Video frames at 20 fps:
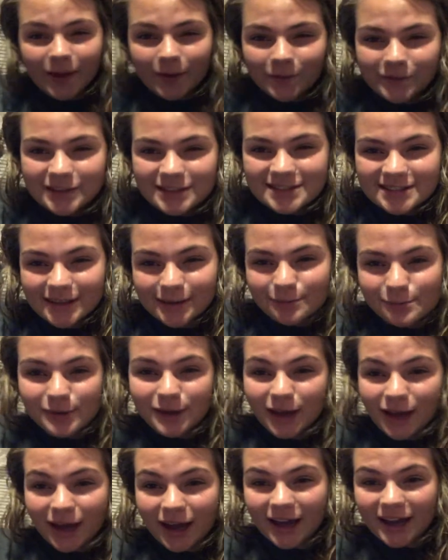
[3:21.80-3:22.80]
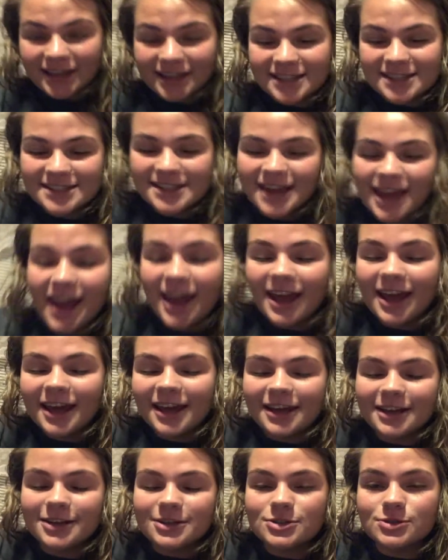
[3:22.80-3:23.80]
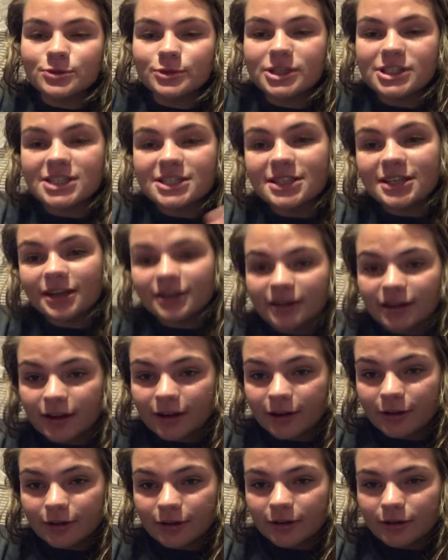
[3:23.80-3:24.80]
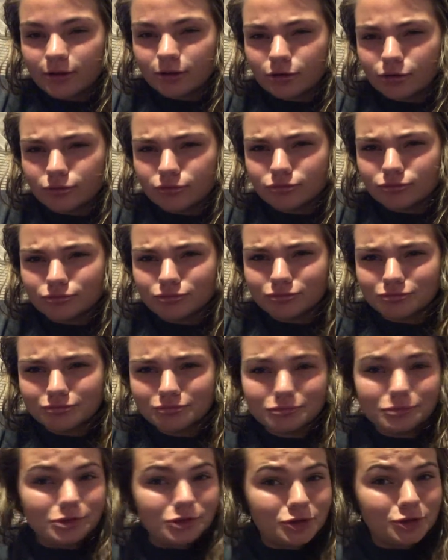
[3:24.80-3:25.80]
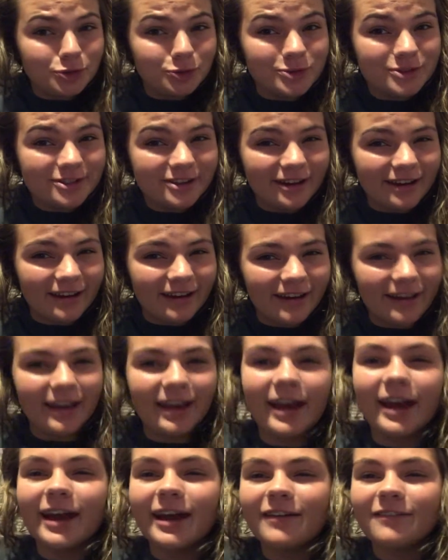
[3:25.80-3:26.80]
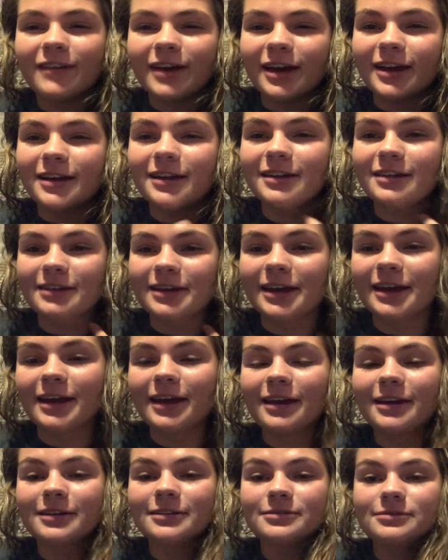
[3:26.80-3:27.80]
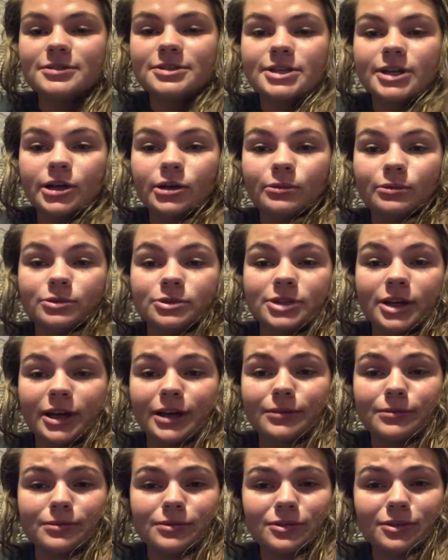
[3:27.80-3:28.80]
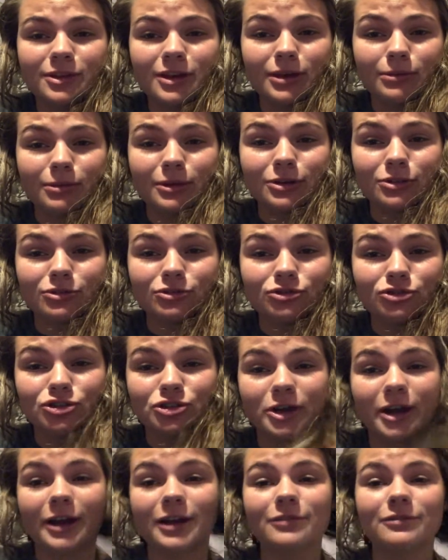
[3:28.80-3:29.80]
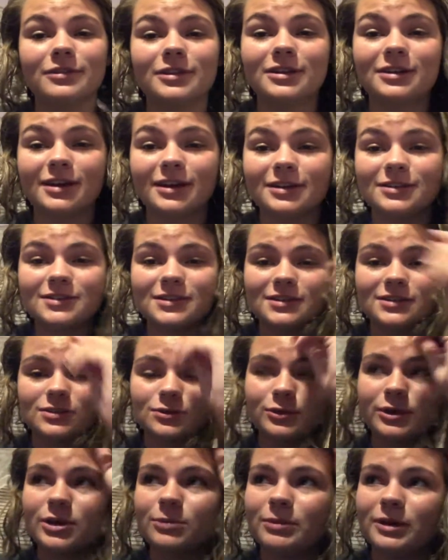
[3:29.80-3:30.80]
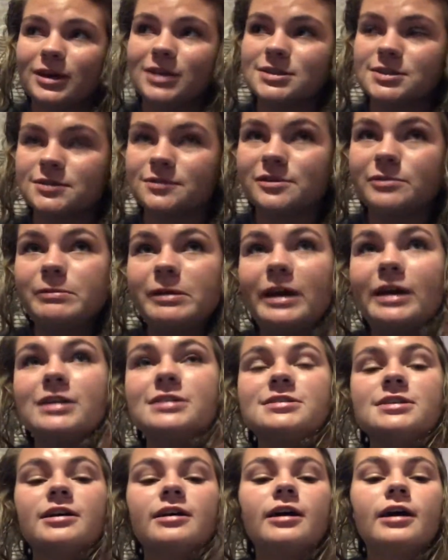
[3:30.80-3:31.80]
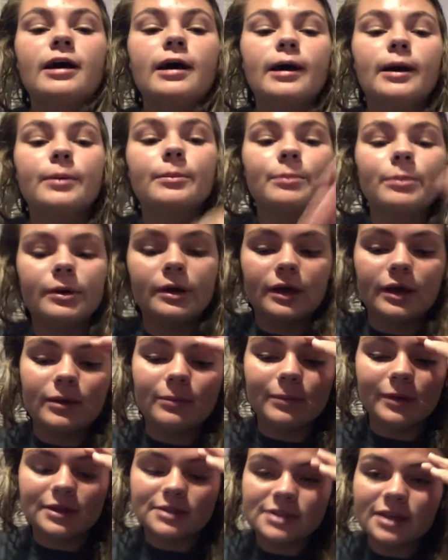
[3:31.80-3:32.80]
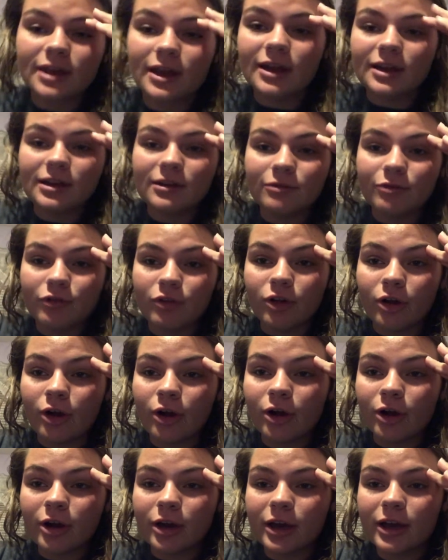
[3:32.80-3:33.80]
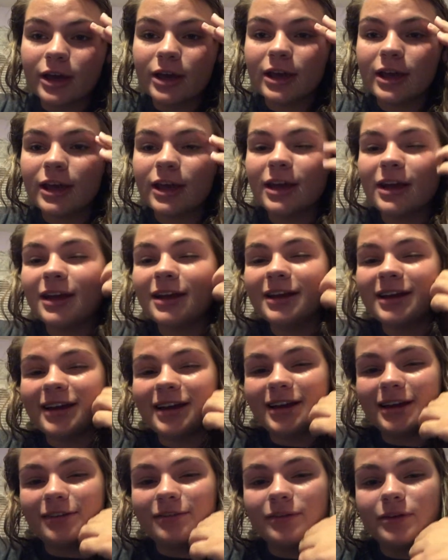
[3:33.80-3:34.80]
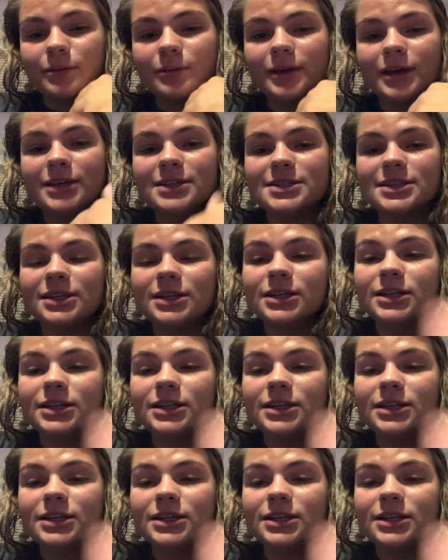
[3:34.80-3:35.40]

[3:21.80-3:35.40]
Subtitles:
What's up, guys? It is Wednesday night. Tuesday night. I have had like terrible times keeping track of the days this week because of VBS. But basically, I didn't vlog at VBS at